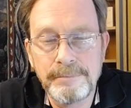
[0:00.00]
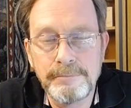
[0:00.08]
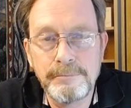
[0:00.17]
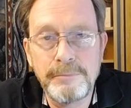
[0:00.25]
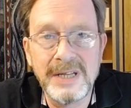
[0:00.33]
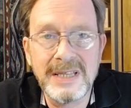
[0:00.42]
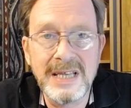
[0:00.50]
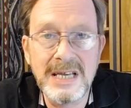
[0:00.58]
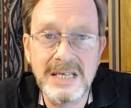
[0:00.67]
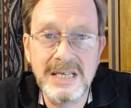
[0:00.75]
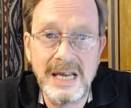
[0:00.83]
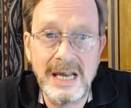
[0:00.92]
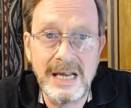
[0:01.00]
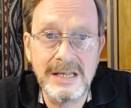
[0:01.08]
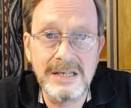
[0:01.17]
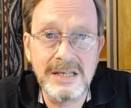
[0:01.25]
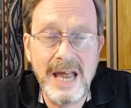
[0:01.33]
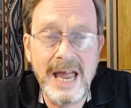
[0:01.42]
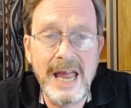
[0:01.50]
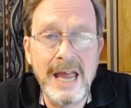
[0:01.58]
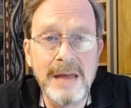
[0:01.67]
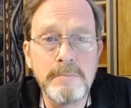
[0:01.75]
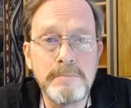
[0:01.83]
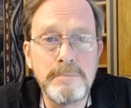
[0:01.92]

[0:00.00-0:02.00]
But this is a